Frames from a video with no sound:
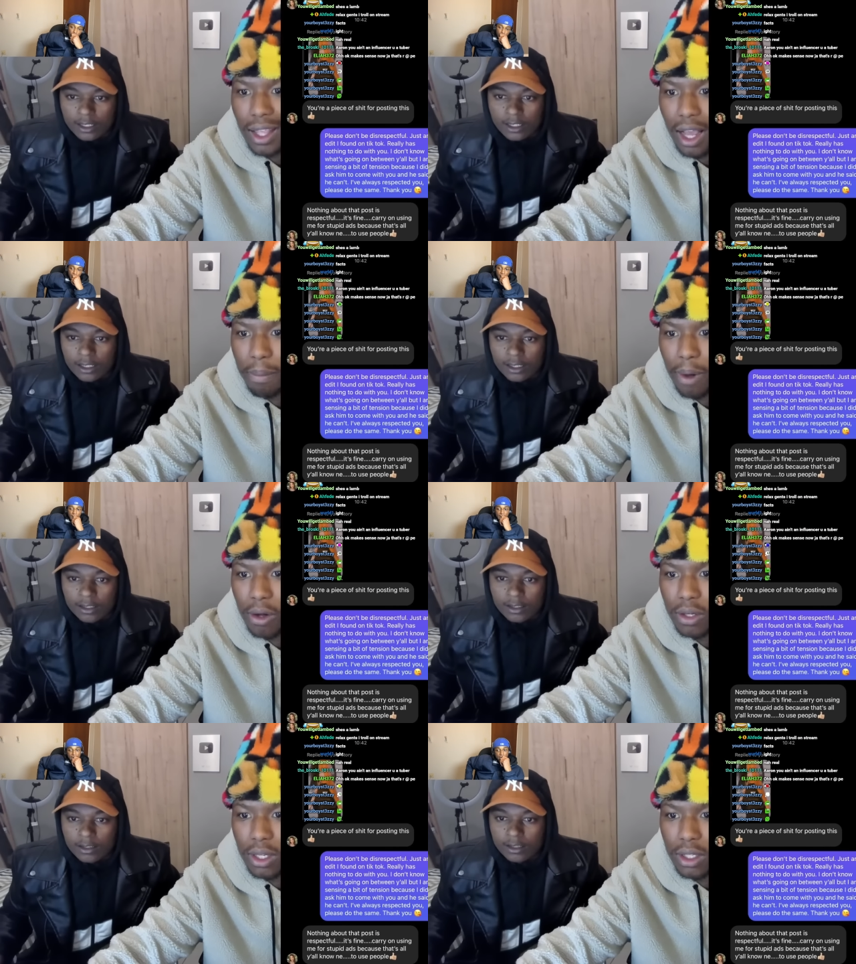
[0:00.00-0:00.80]
Speaker 1: about
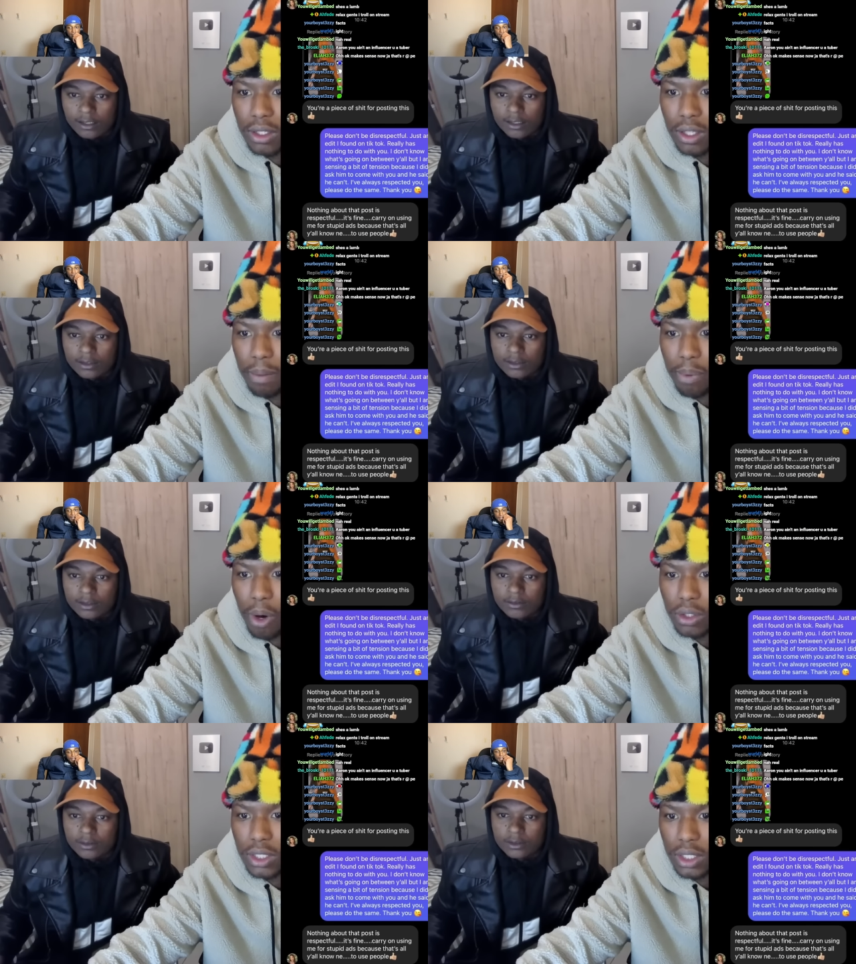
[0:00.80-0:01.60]
that
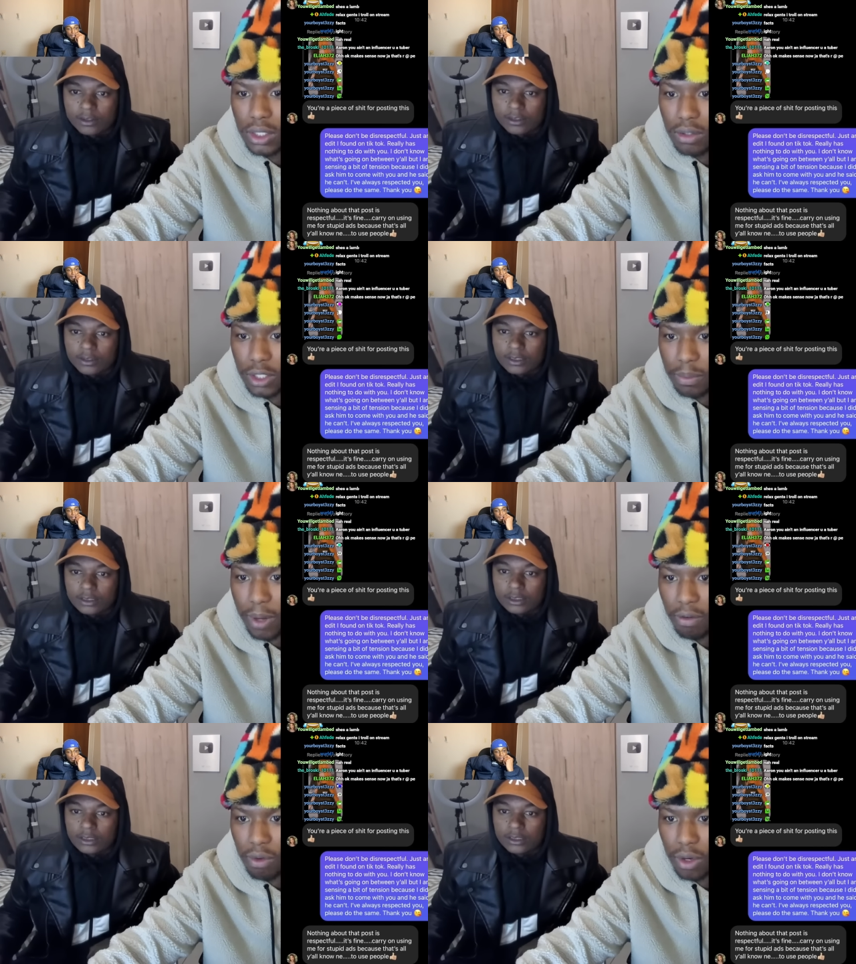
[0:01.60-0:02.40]
post is
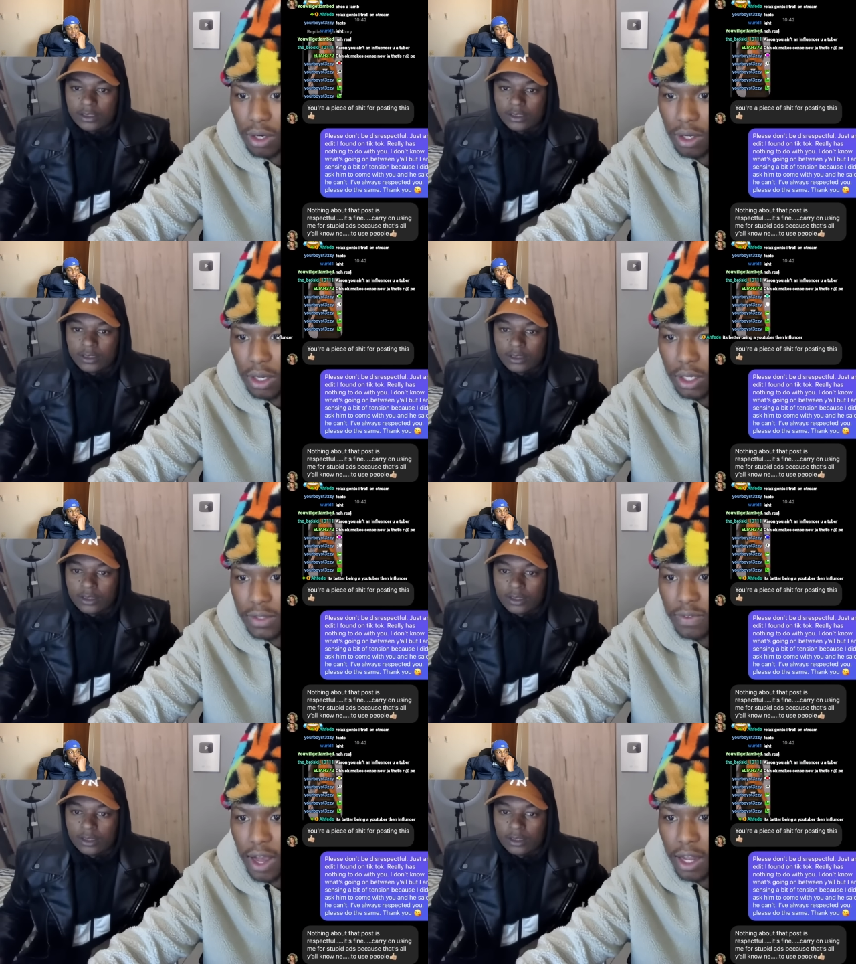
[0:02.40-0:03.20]
respectful. It's
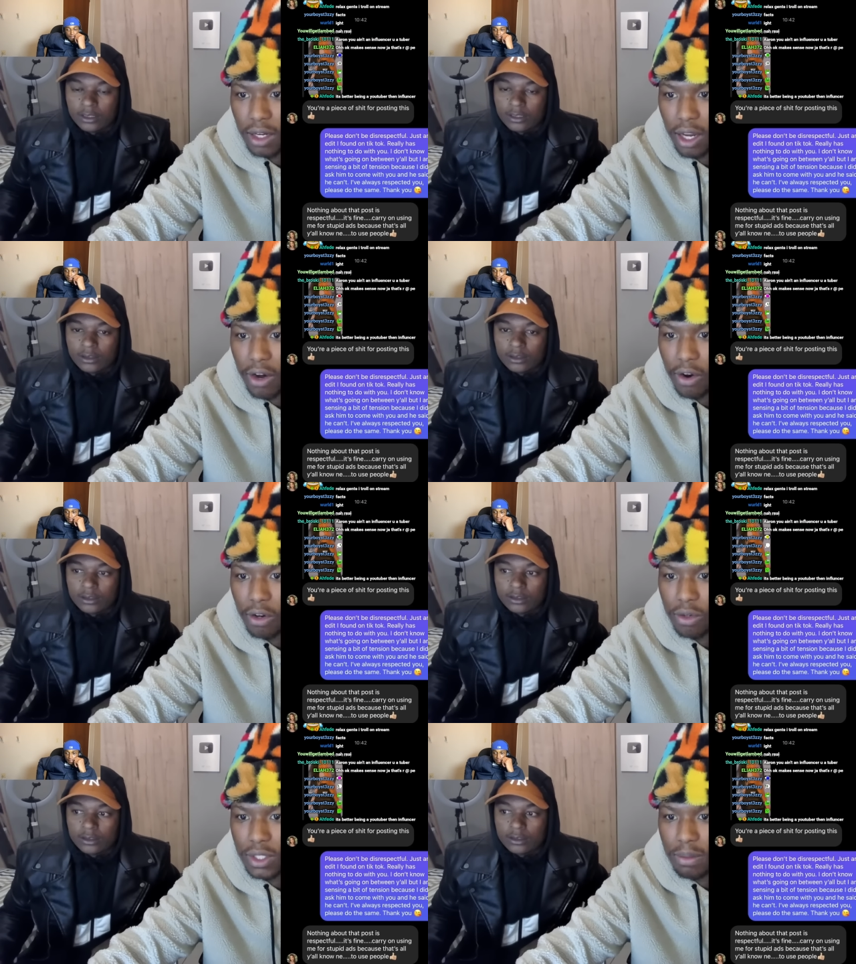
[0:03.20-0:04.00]
fine. Carry on
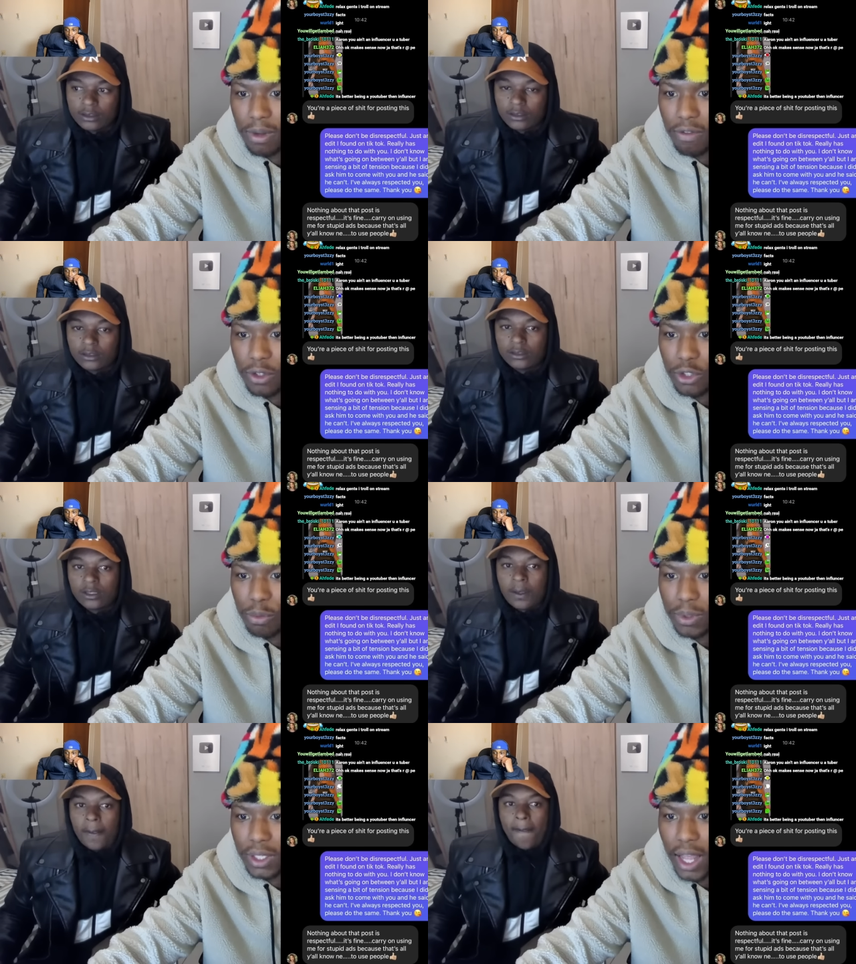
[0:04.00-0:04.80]
using me for
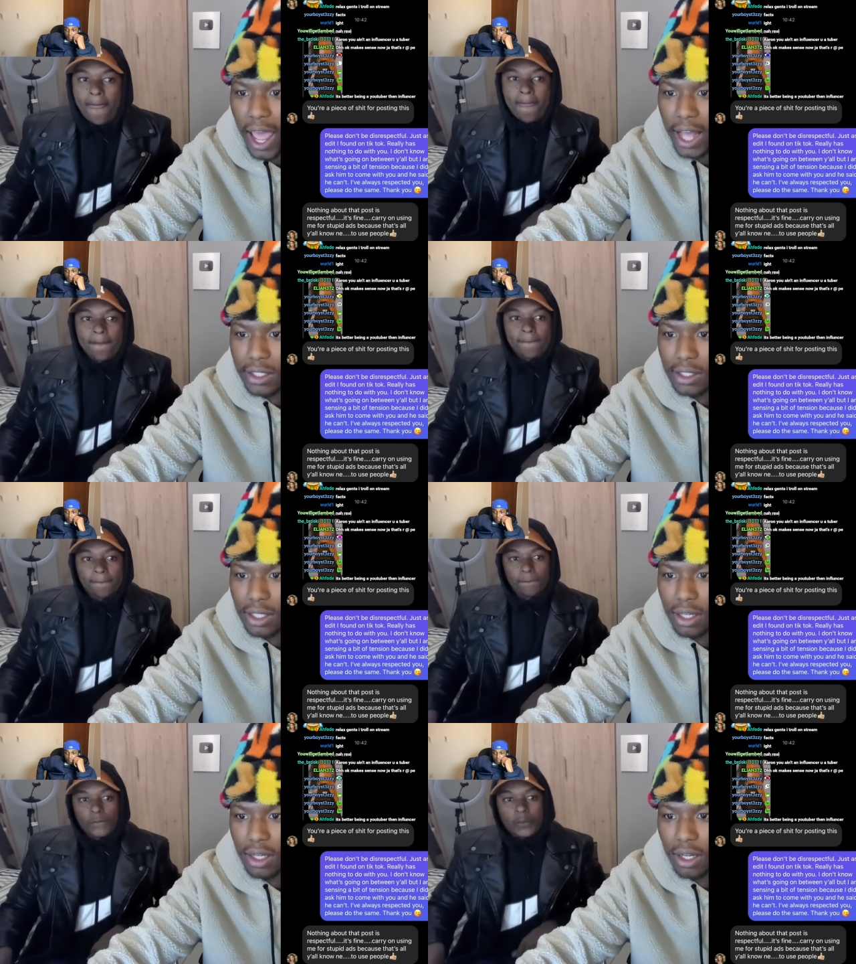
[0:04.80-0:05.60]
stupid ads.
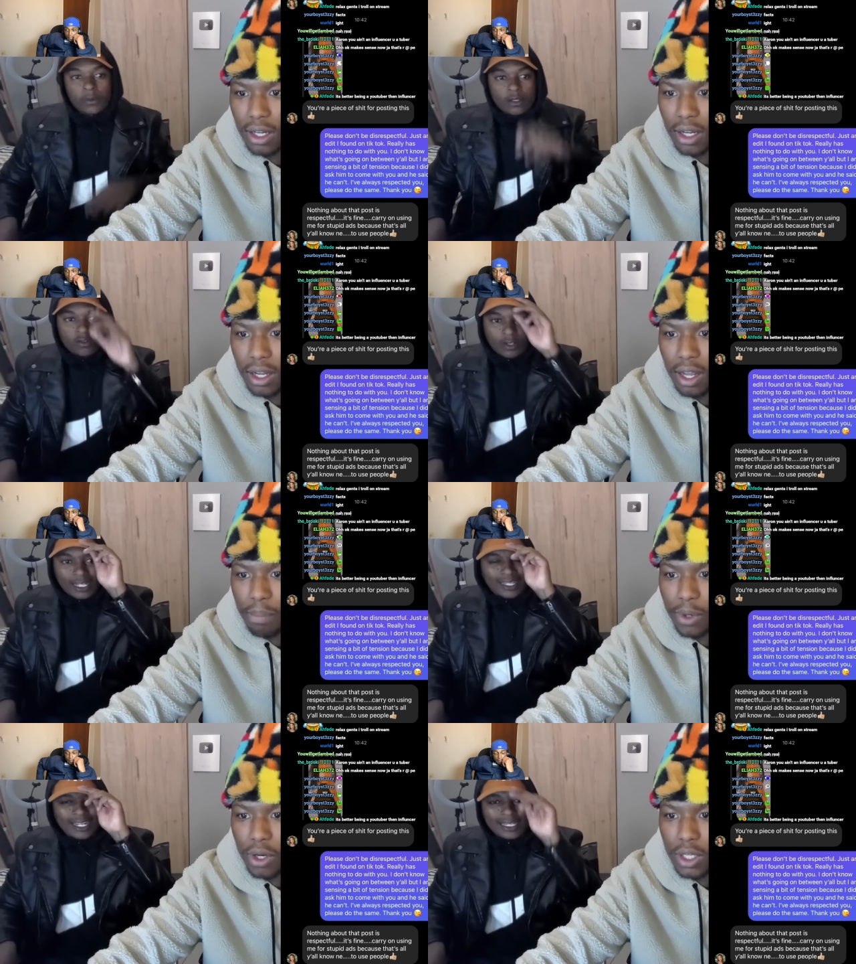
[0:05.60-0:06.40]
Speaker 2: So that's
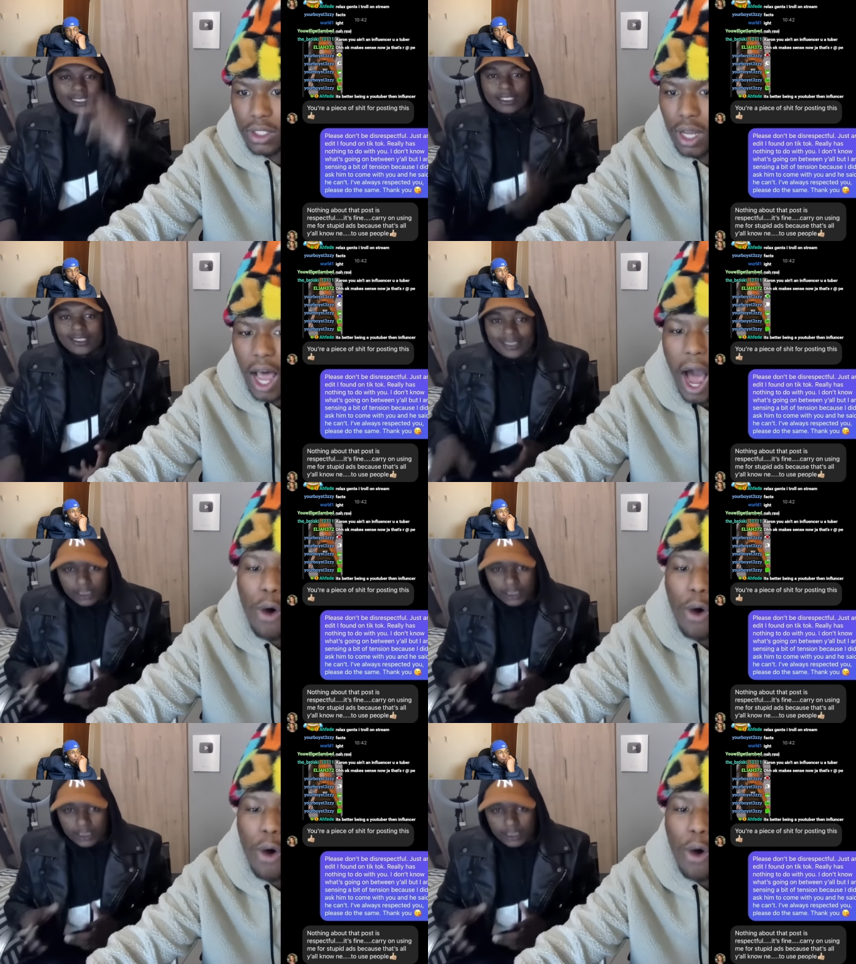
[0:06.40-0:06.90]
like I say
Speaker 1: How